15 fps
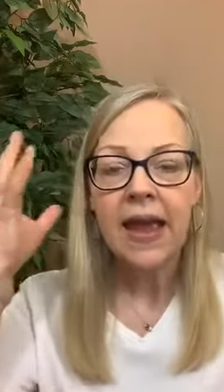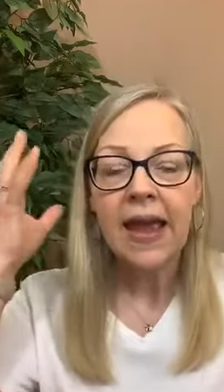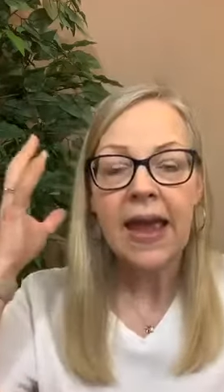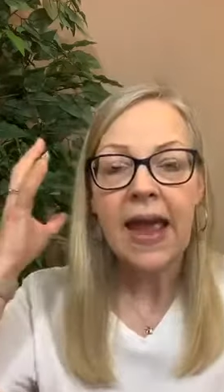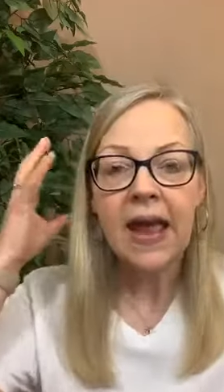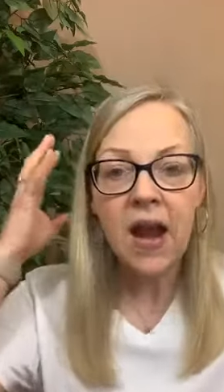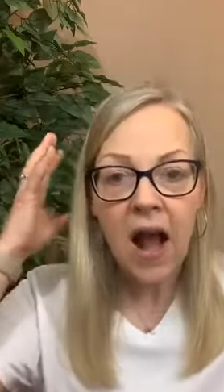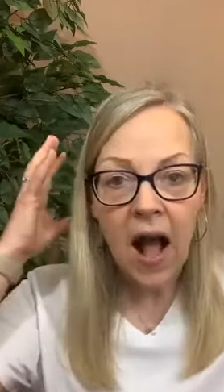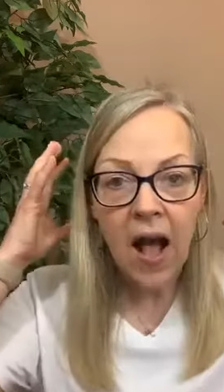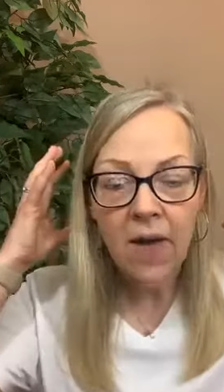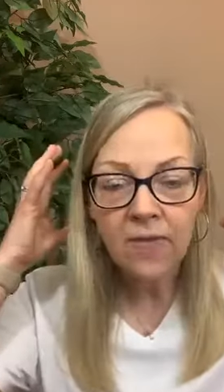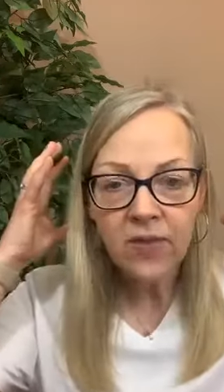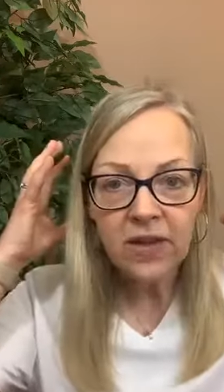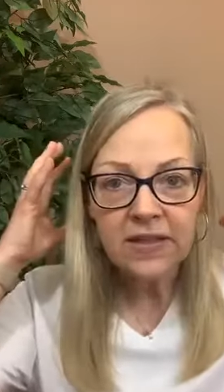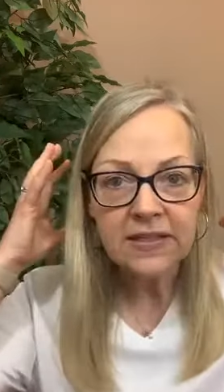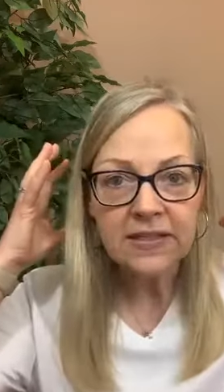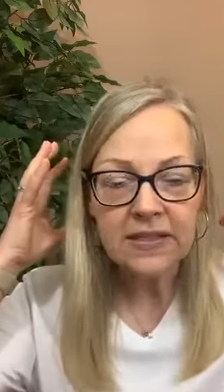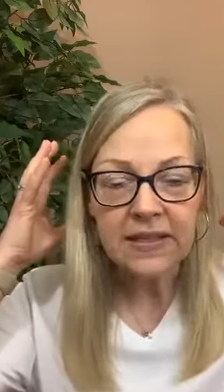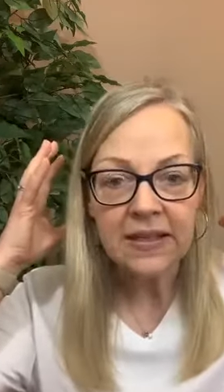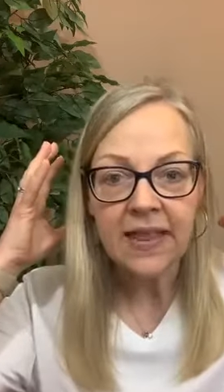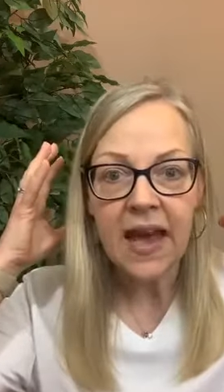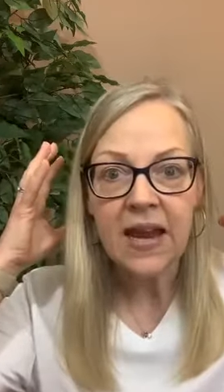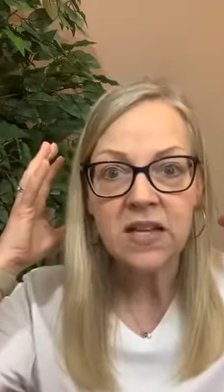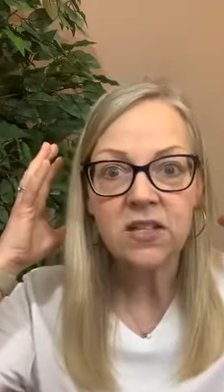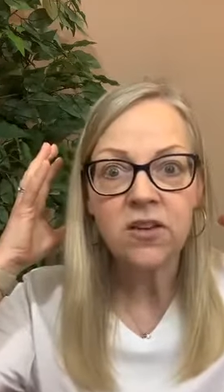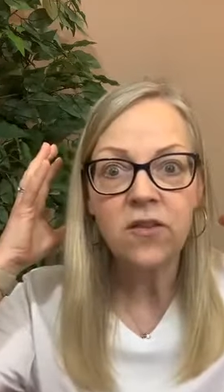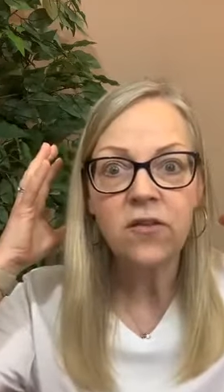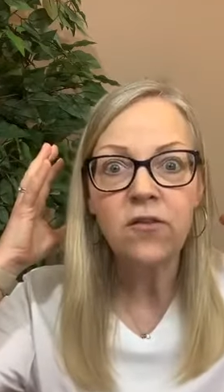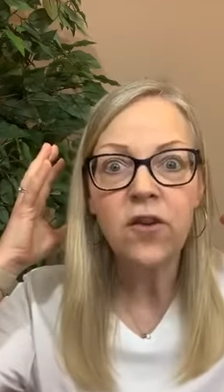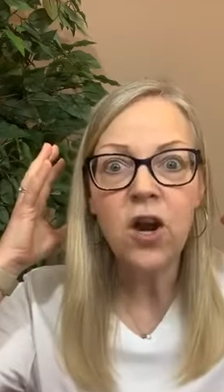And obviously that is
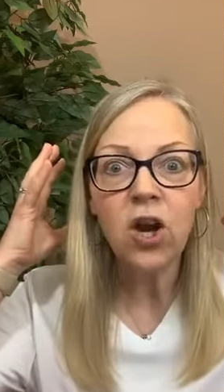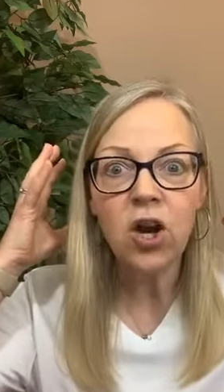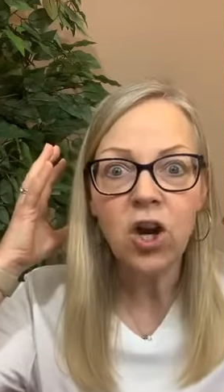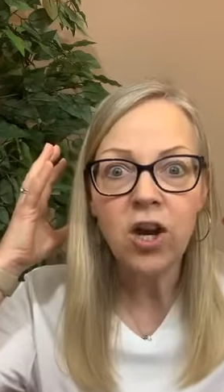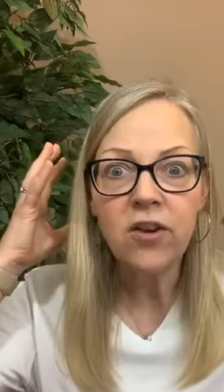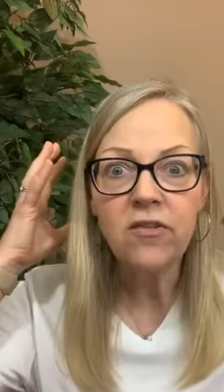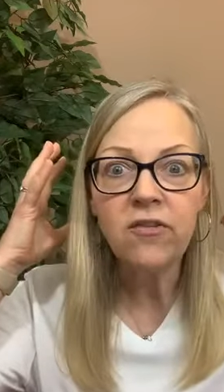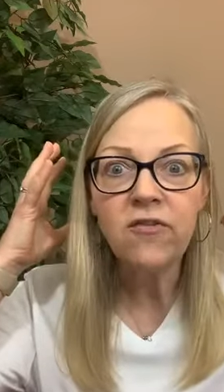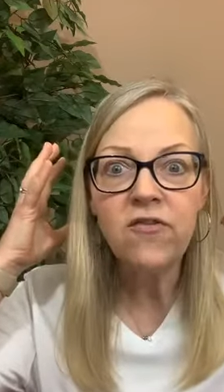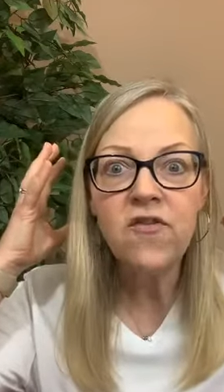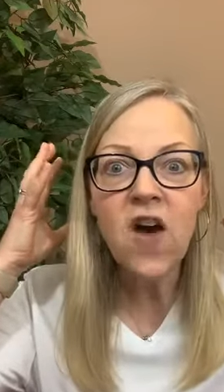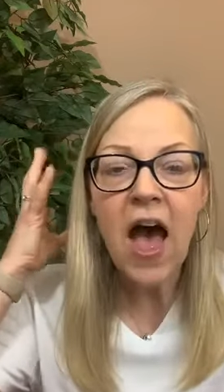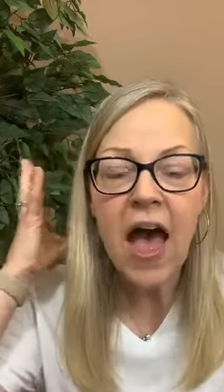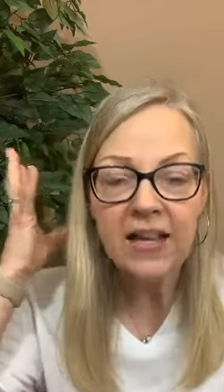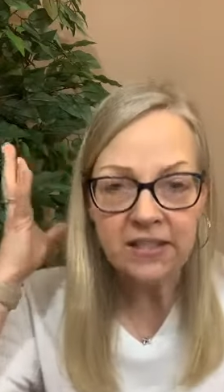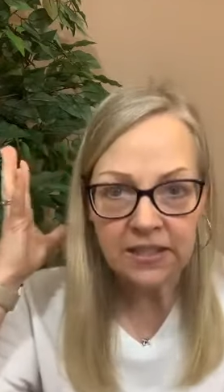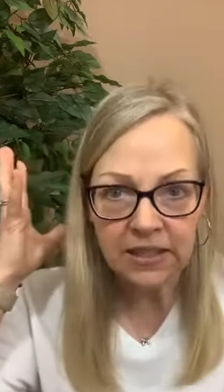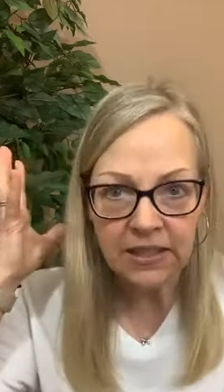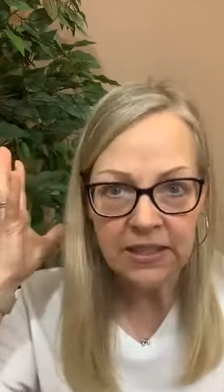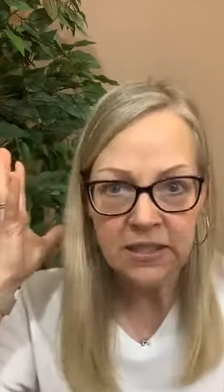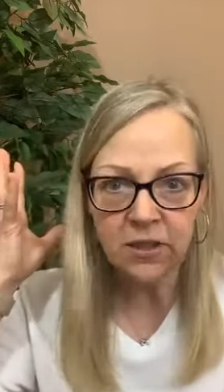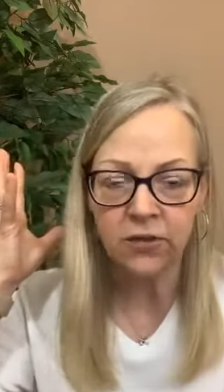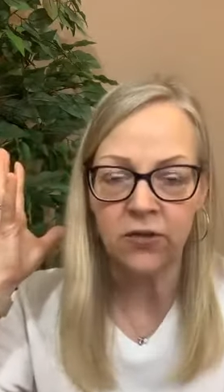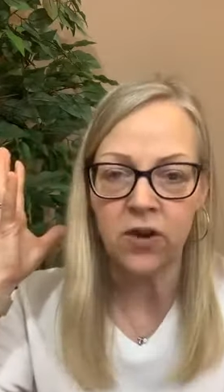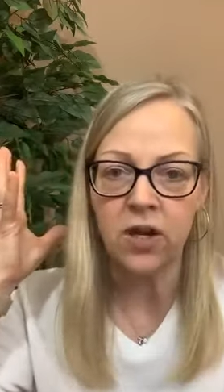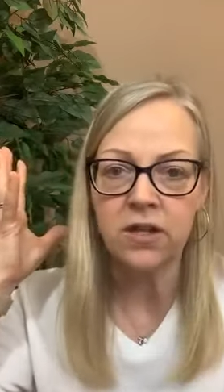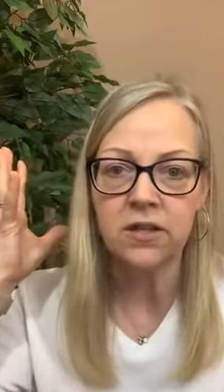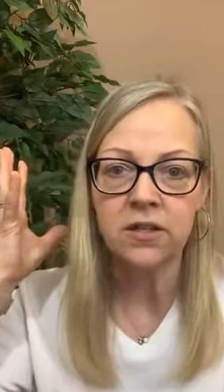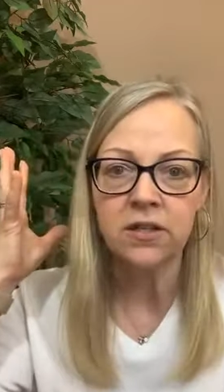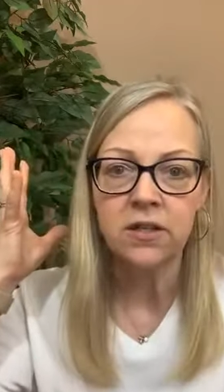a very vastly
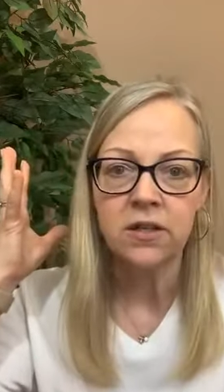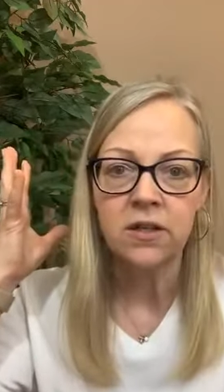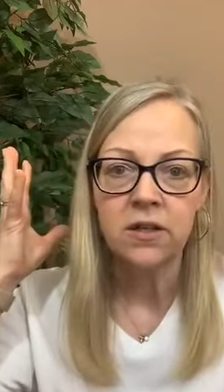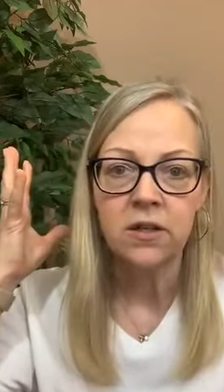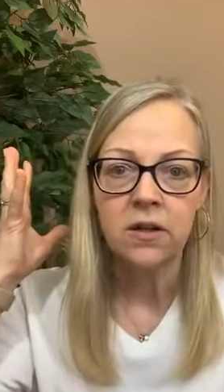different